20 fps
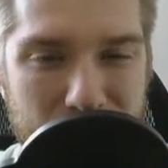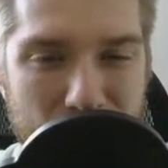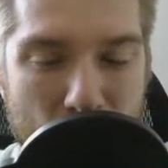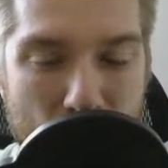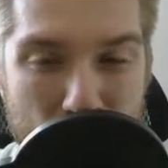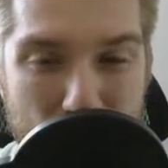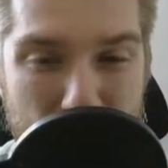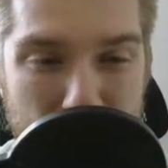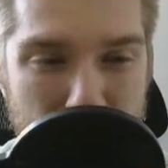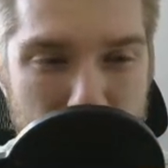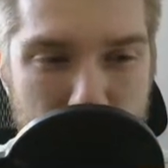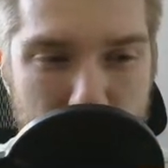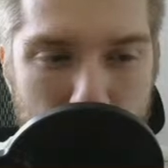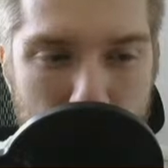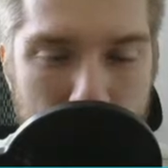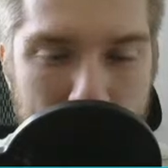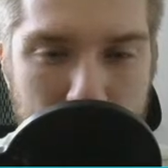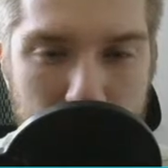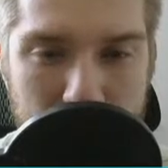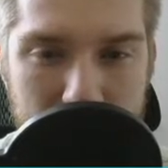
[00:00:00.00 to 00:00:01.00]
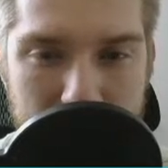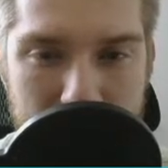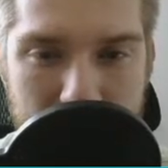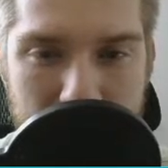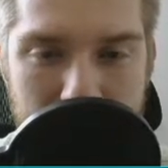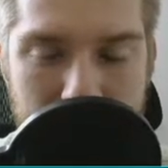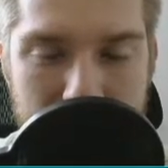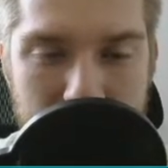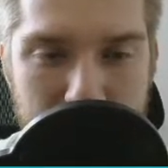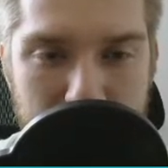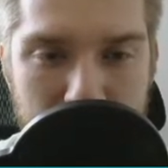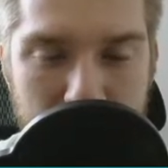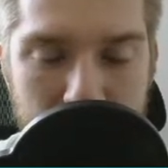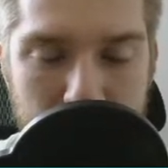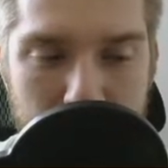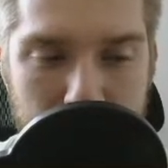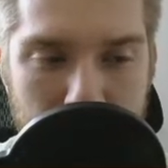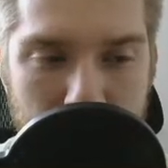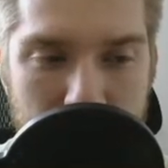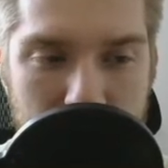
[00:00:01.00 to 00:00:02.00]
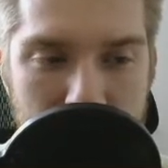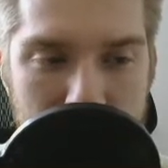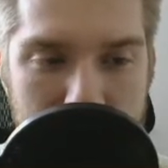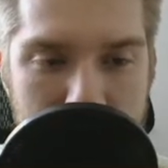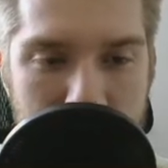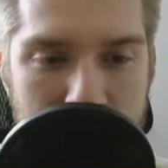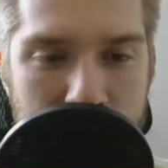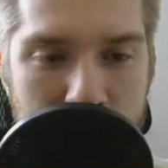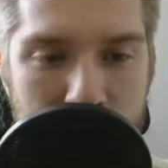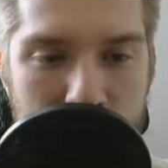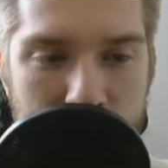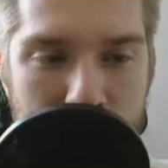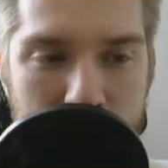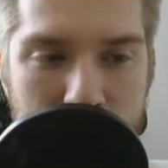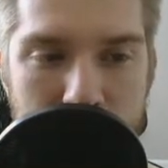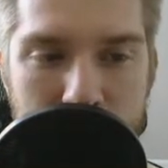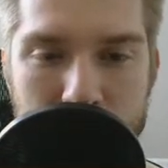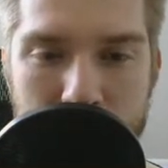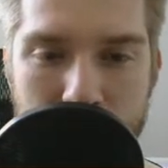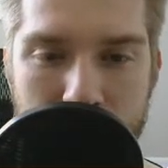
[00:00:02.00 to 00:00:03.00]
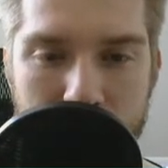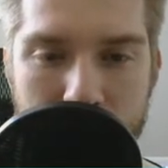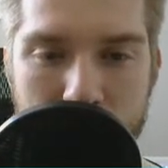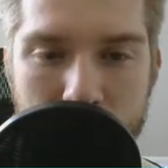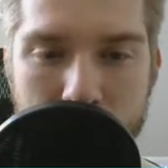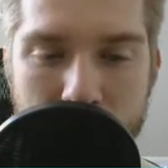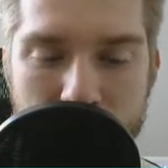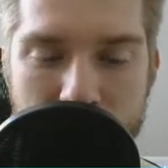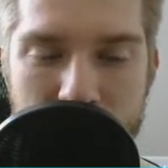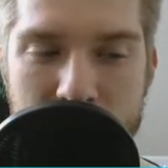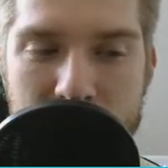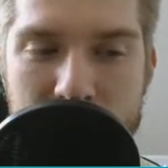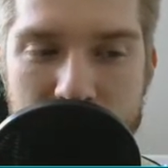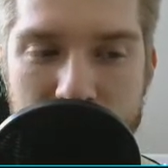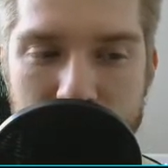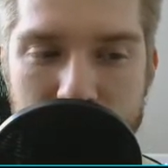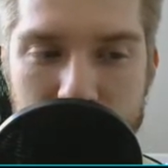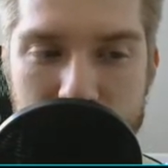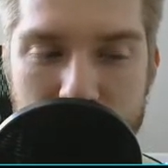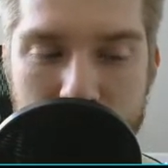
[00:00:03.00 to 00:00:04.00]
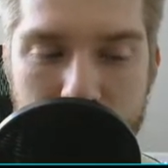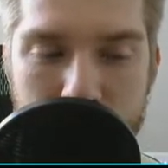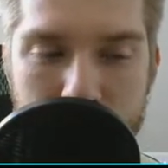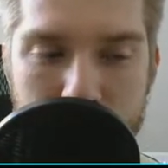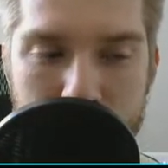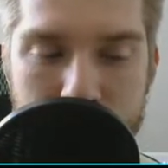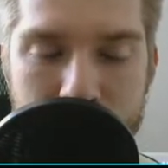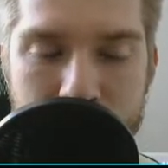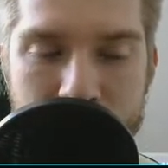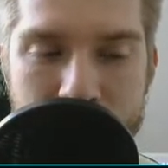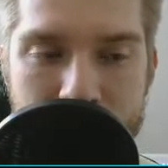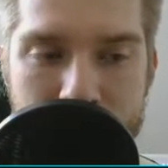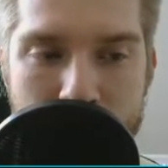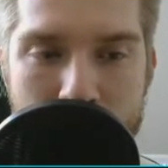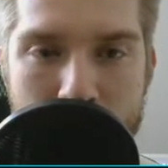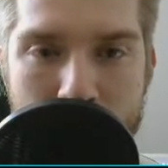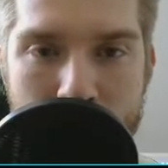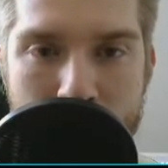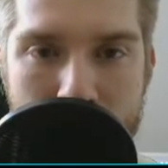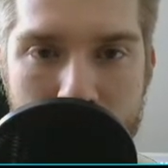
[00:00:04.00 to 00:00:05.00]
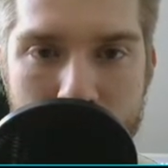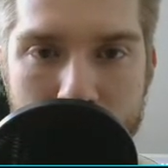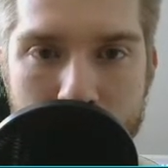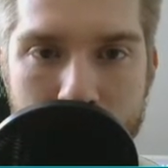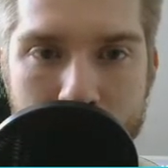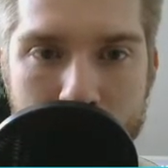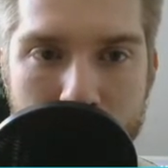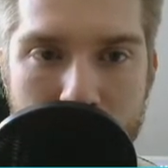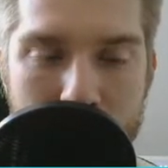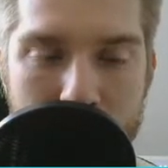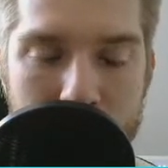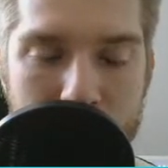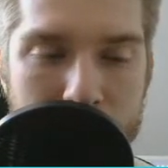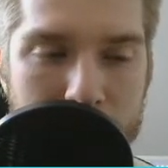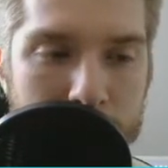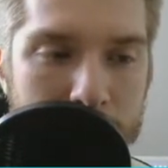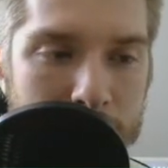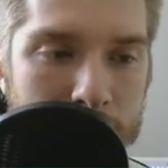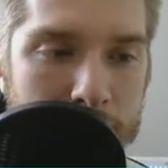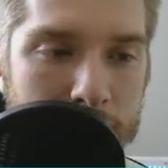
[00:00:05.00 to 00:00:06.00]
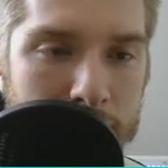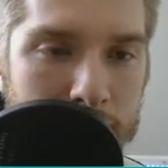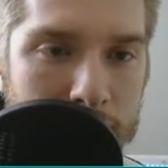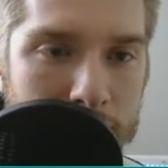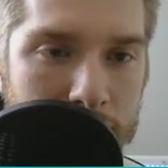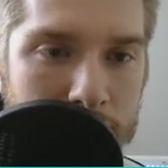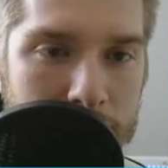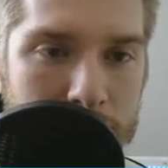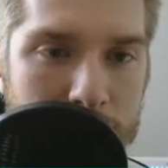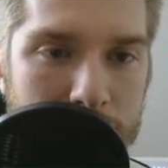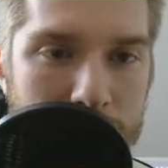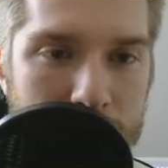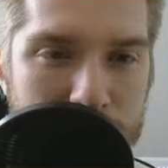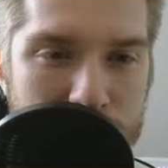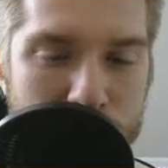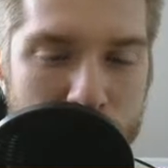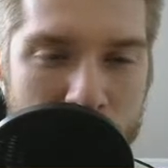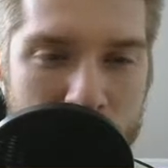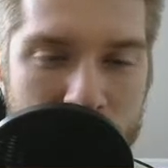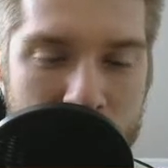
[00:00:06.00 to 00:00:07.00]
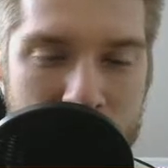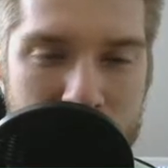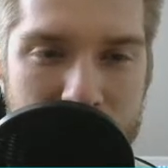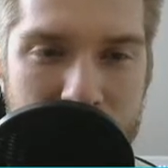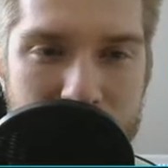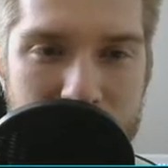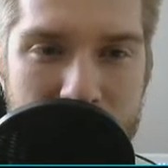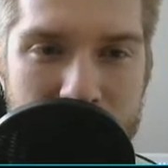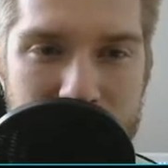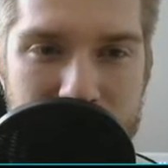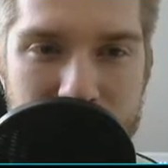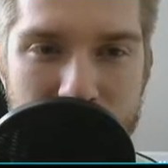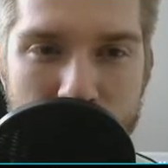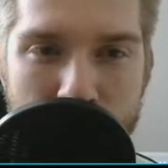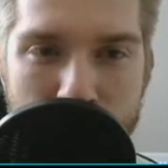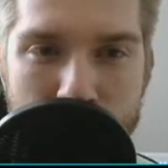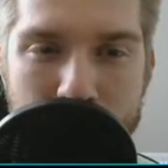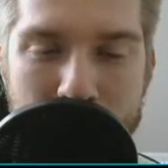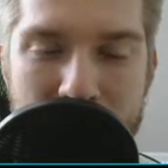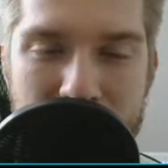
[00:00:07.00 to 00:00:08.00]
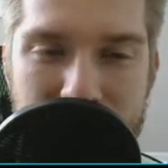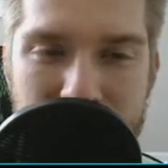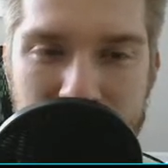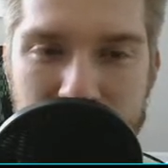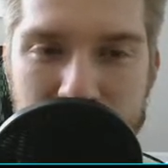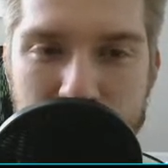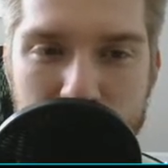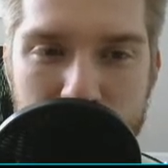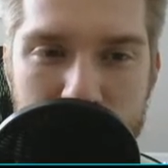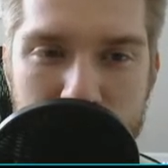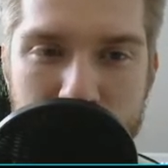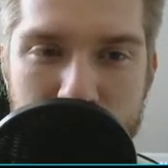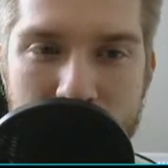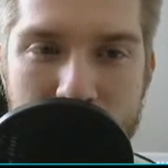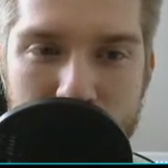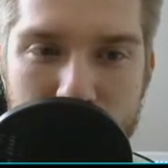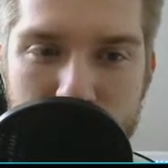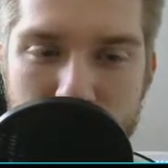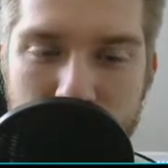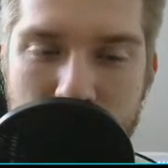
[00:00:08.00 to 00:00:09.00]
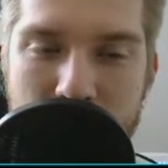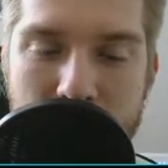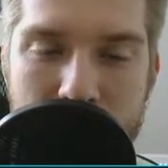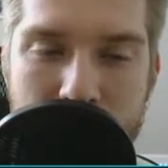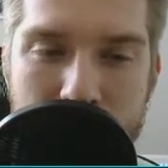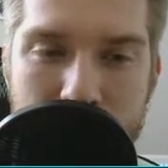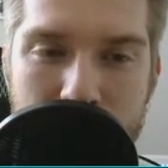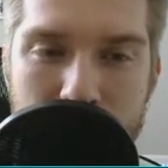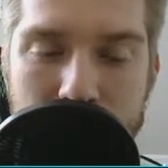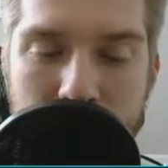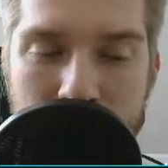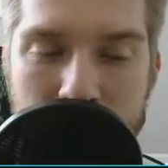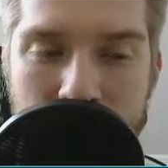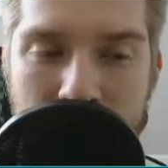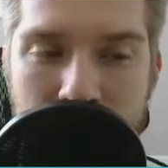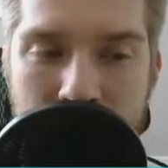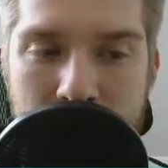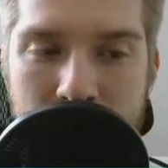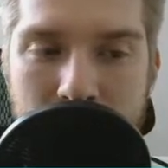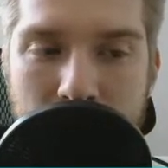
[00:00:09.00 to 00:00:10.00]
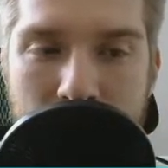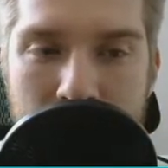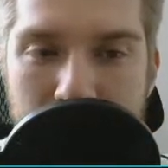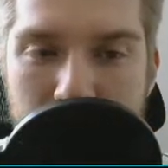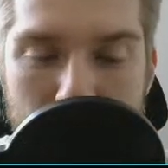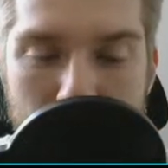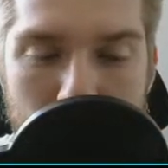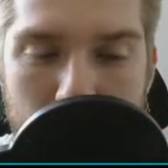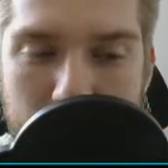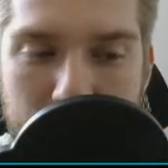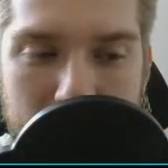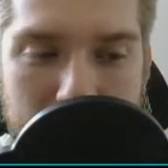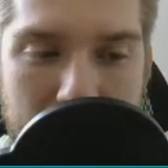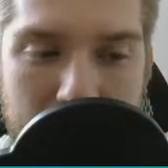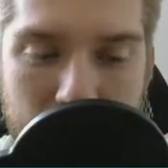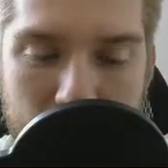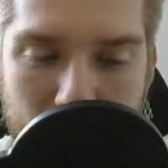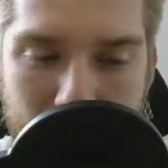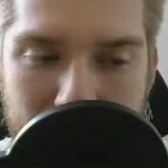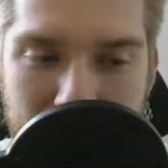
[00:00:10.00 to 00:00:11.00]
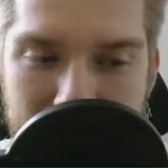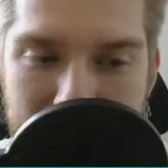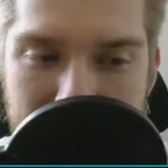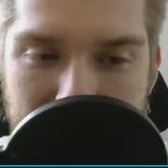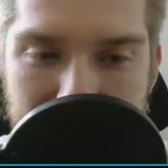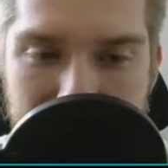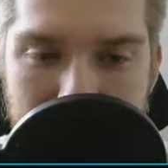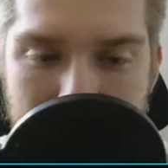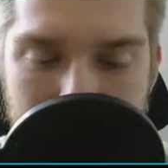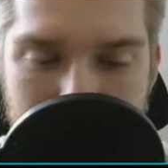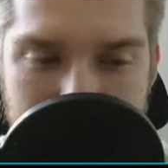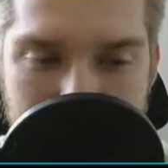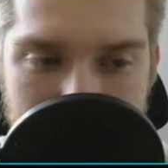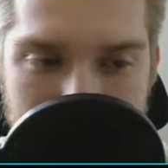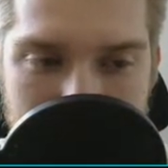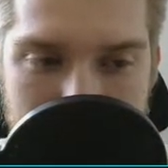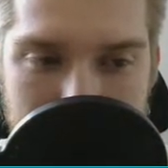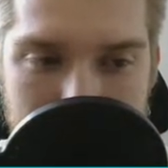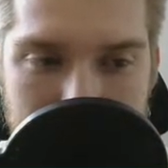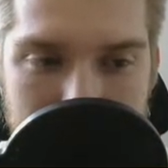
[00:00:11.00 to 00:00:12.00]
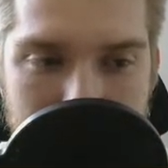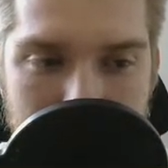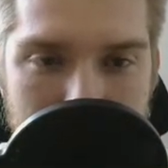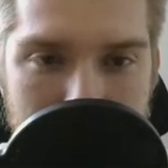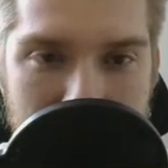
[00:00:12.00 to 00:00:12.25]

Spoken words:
almost tripled his touchdowns from the previous year. I think he definitely doubled them. But so I think that that's all baked into his value right now, and I don't think he repeats that type of season,